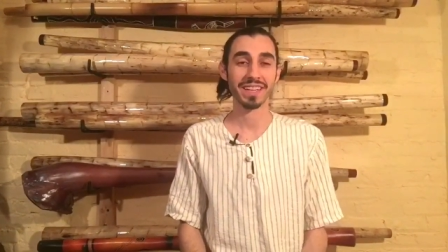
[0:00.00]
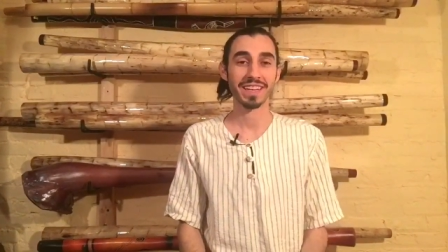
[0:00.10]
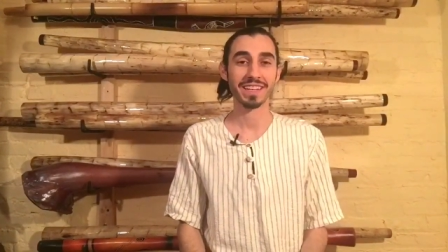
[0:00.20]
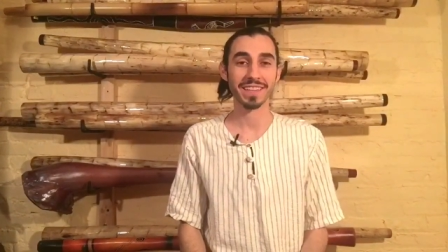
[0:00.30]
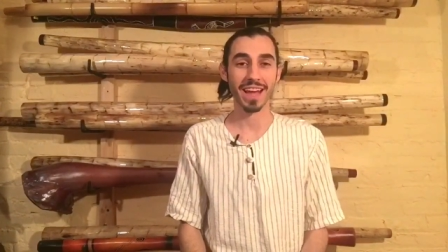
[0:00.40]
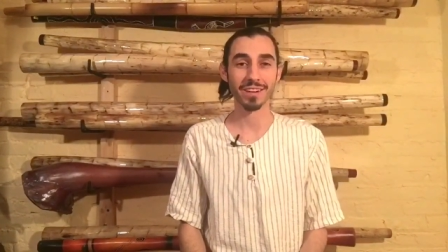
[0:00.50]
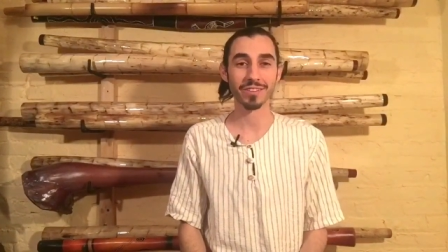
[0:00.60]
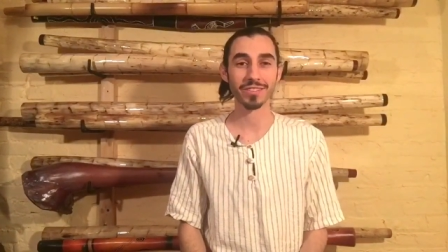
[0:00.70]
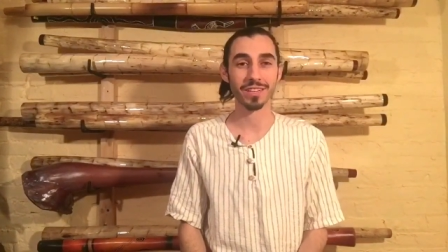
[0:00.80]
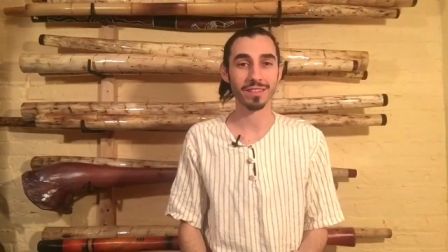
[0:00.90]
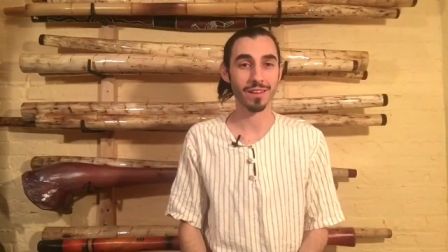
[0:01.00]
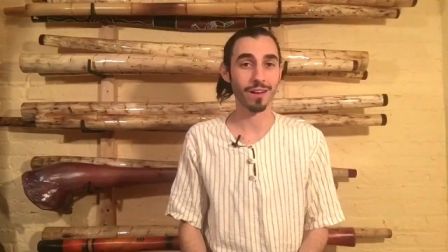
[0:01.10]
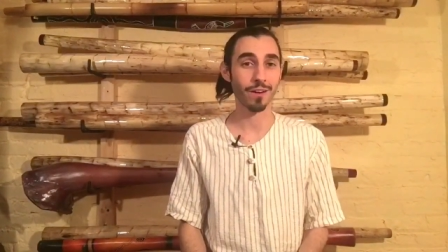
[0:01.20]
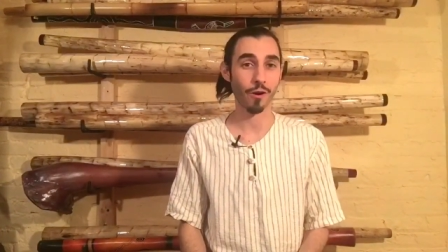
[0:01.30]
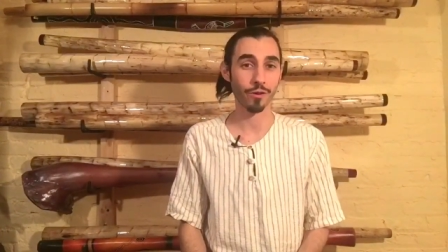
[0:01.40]
it's actually a
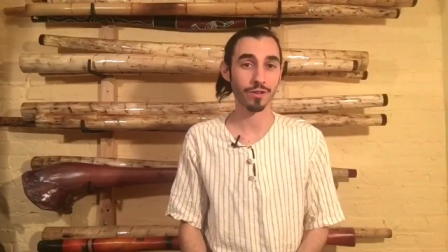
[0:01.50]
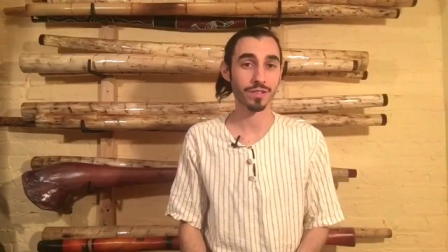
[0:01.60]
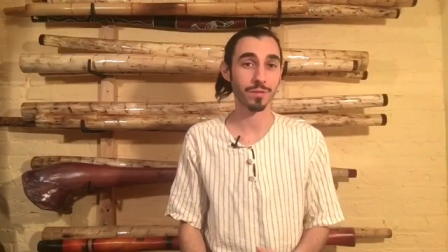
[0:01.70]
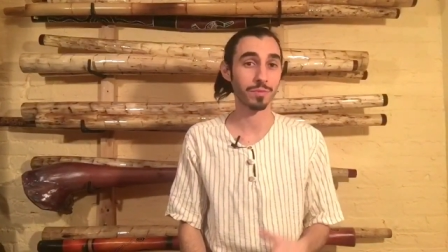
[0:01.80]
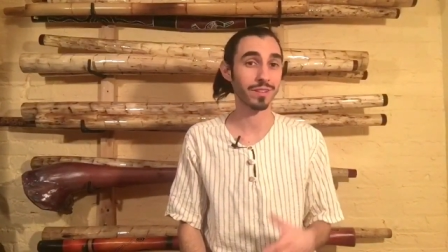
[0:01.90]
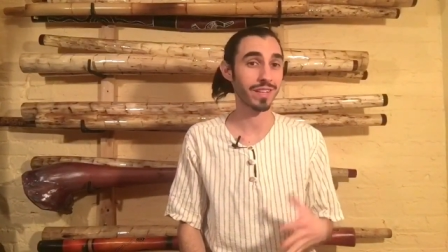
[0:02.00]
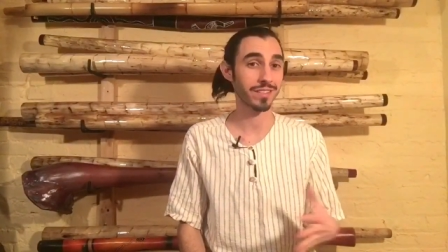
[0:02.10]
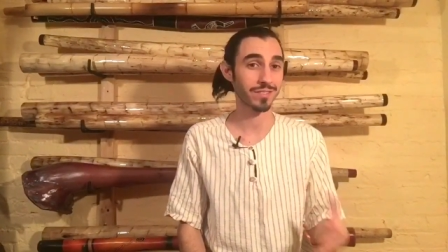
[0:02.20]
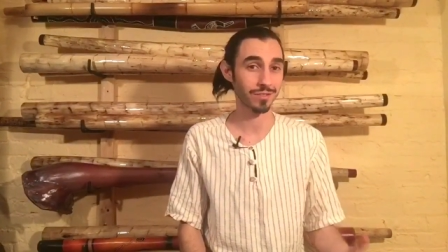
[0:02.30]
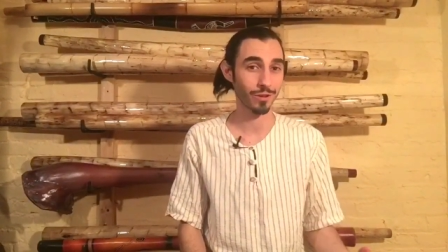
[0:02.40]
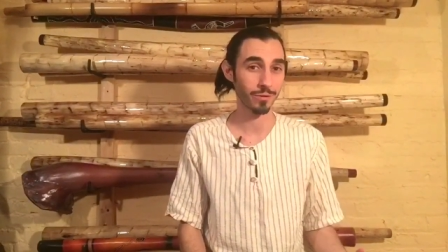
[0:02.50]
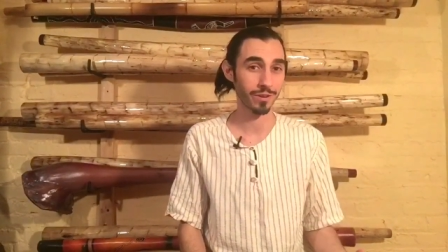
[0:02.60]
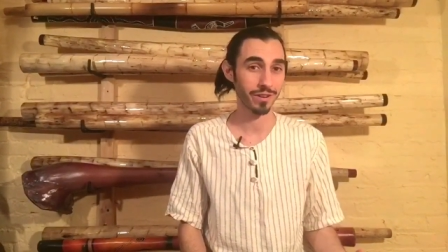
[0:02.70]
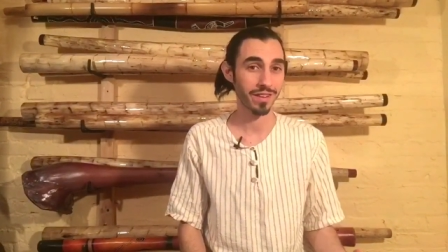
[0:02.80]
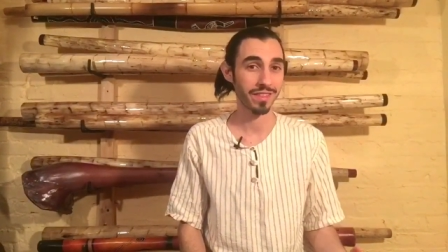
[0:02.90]
lot harder to play
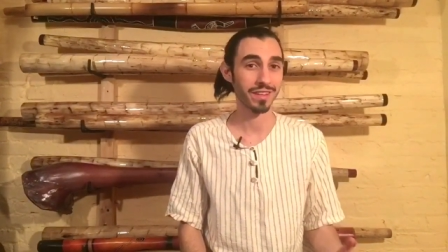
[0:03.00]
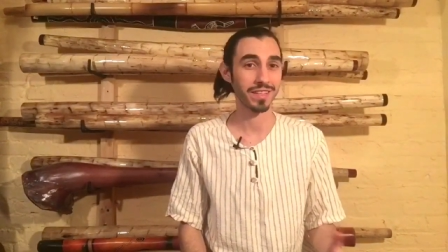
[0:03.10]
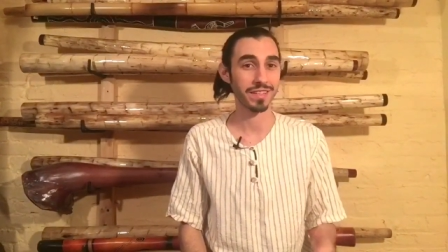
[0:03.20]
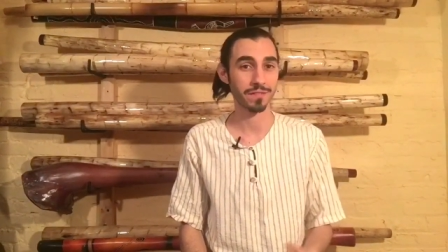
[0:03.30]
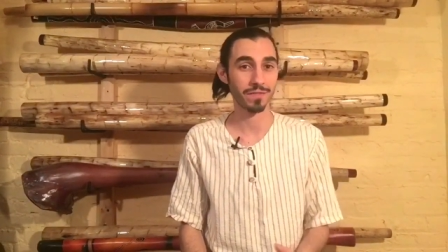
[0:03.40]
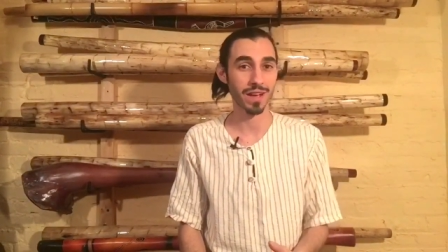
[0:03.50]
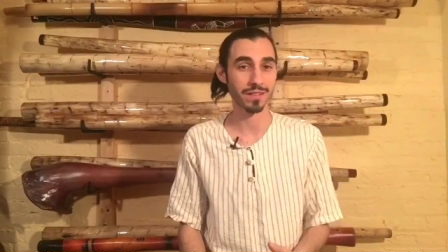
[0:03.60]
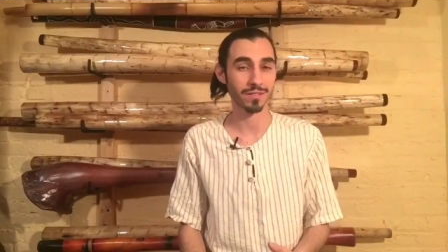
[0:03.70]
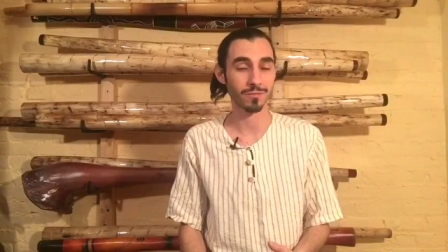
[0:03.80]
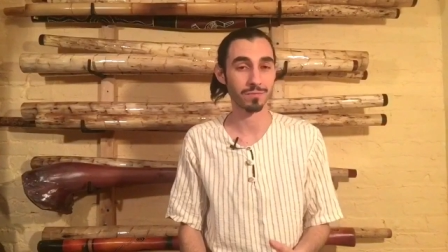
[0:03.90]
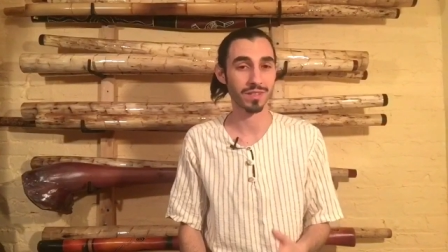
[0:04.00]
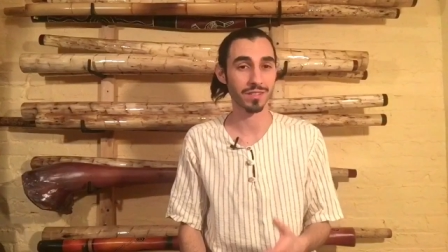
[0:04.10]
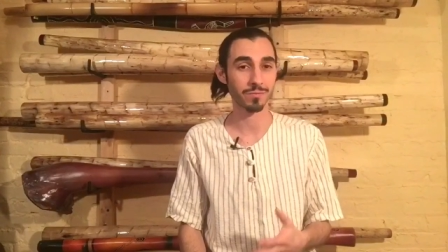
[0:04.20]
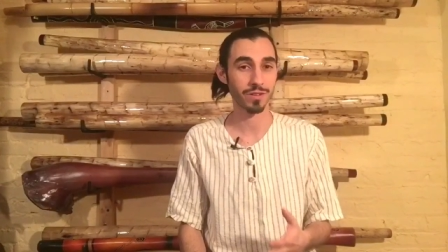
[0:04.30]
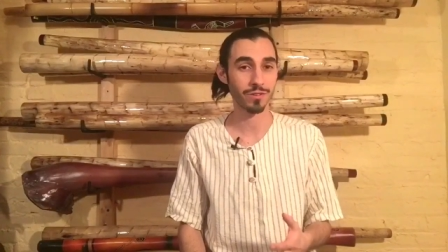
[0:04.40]
slower than it is faster,
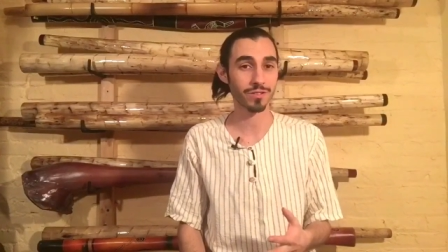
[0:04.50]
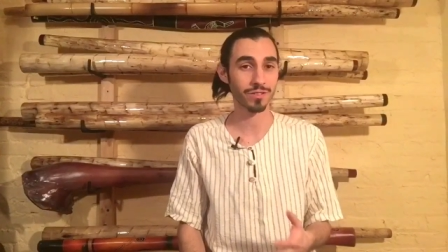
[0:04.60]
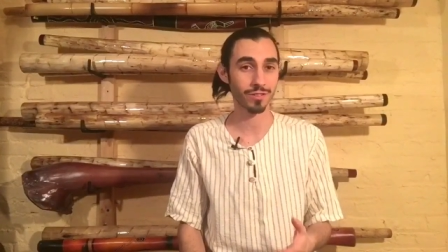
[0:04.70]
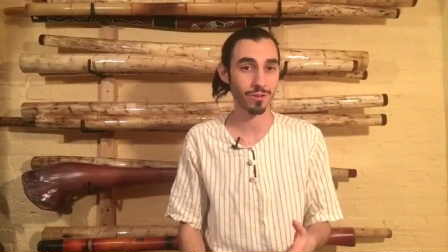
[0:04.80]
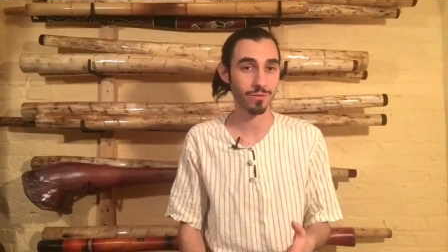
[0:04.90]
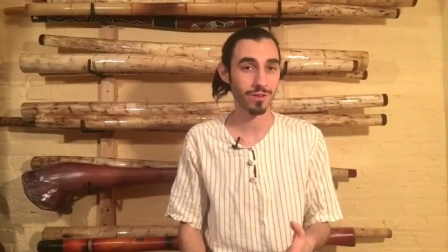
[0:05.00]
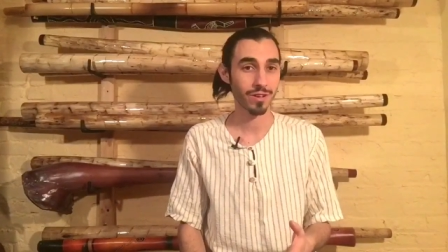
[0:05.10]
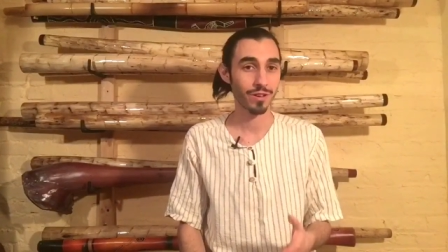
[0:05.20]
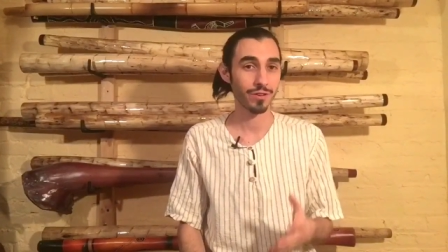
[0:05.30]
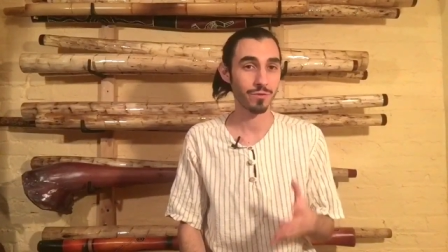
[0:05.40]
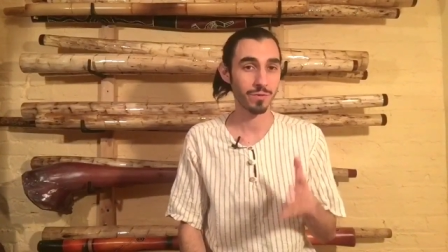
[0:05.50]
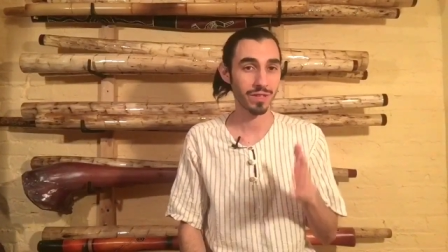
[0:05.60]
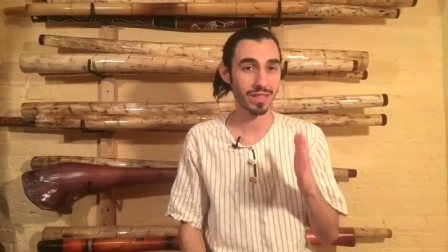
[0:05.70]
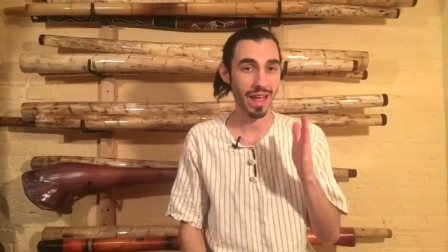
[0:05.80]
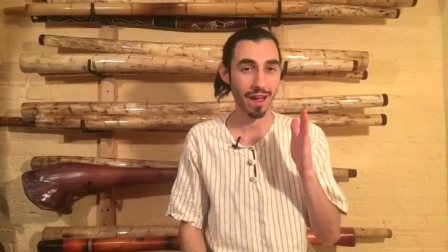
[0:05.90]
because when you're slow, you
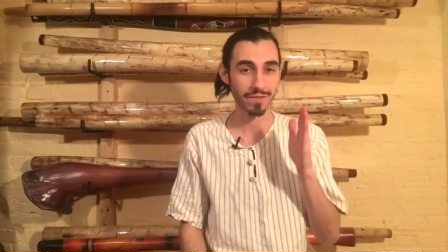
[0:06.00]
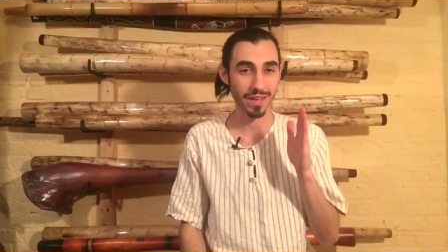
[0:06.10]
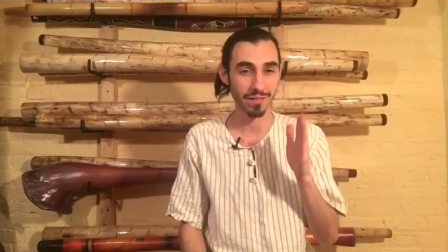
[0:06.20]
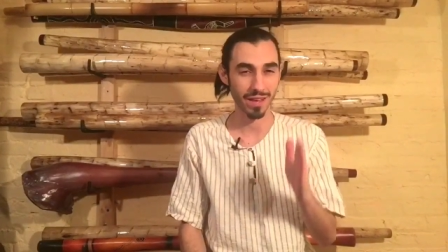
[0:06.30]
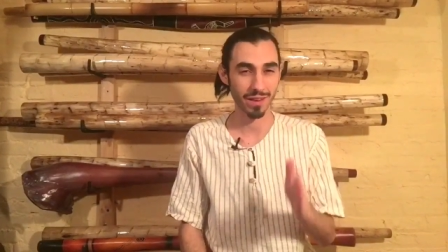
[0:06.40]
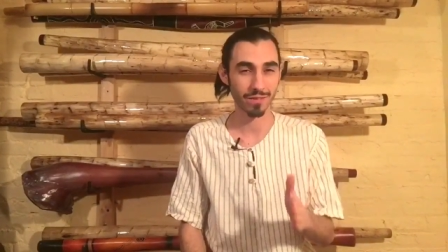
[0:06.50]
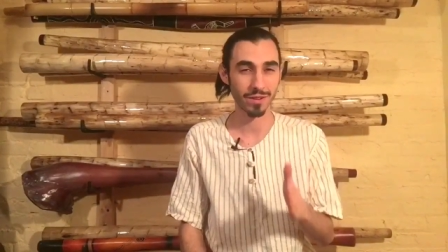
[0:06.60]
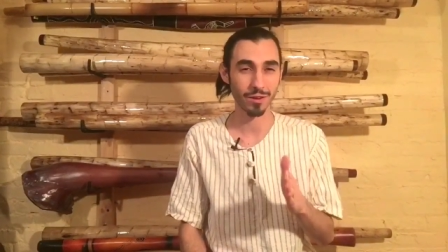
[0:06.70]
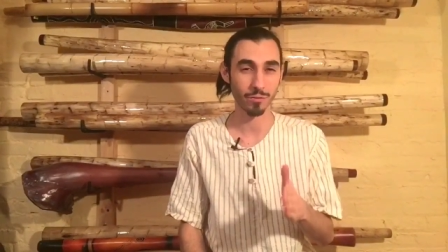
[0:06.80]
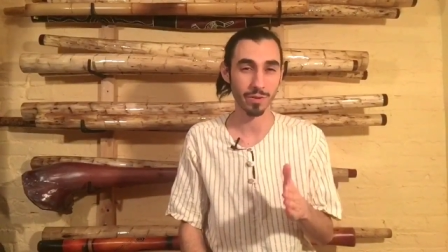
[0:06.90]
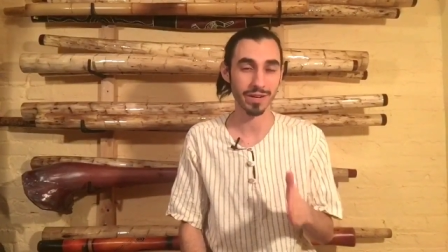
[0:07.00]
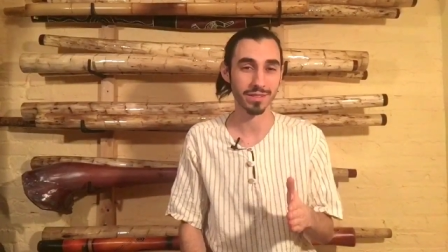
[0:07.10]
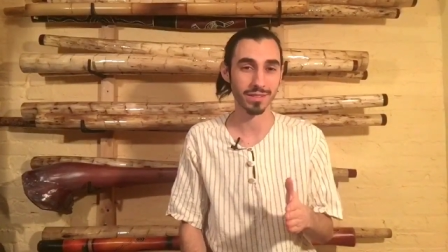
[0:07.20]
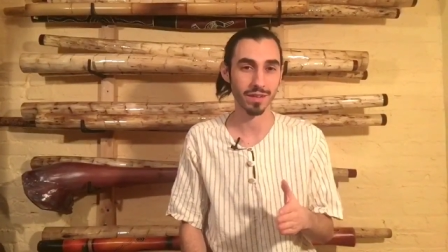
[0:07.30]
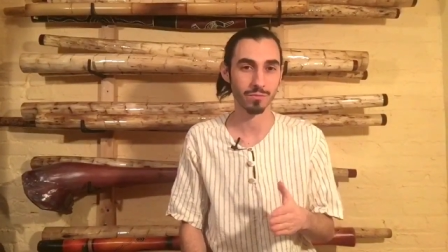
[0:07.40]
really have to have every note right in
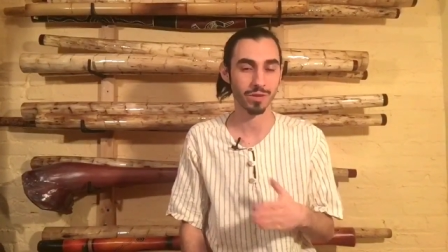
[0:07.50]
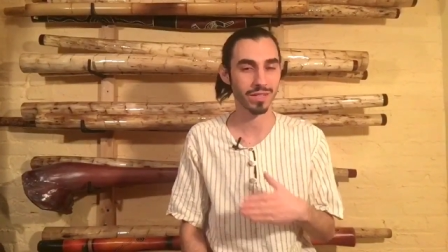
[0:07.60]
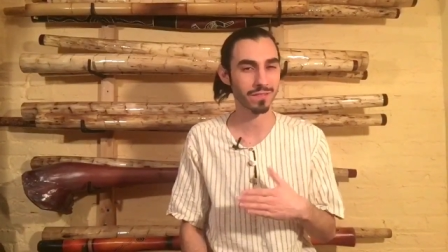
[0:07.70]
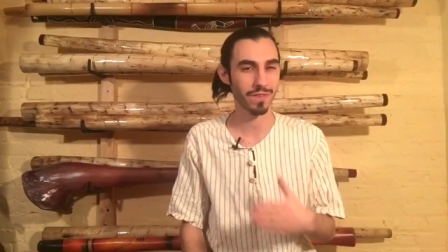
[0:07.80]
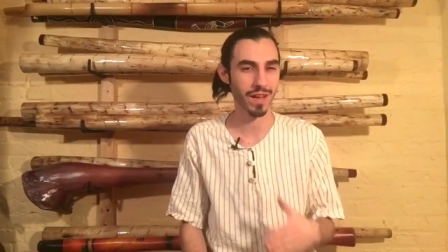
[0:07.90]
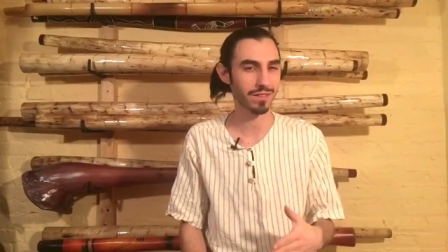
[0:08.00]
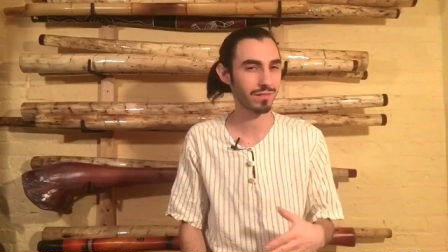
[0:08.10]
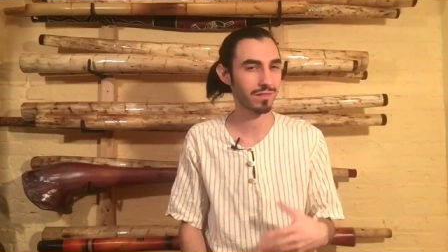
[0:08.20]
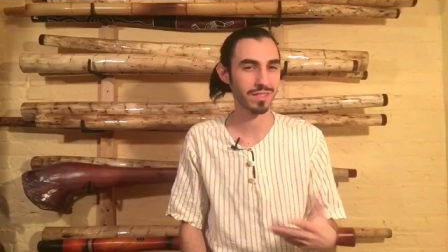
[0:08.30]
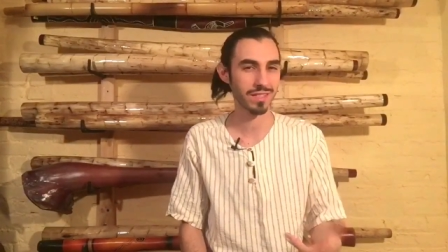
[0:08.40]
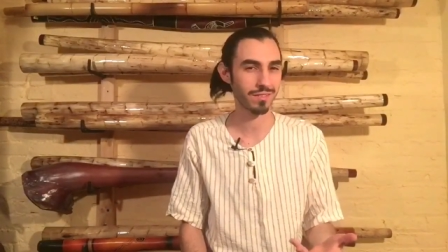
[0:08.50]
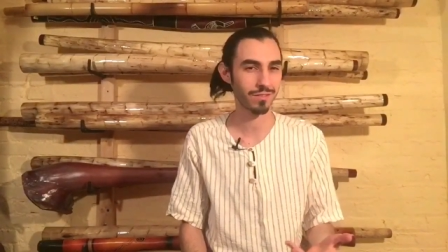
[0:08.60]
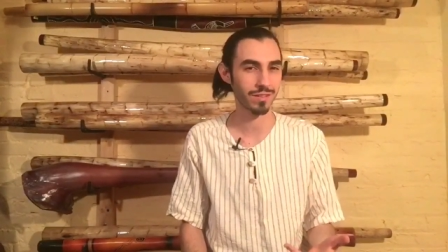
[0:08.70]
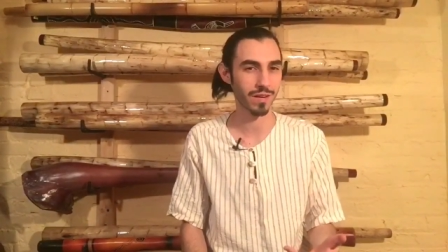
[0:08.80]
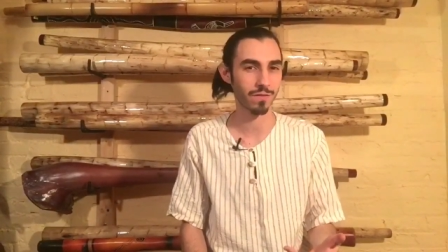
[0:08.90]
time. When it's faster, it's easier
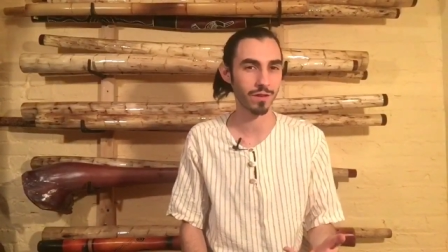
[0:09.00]
to cover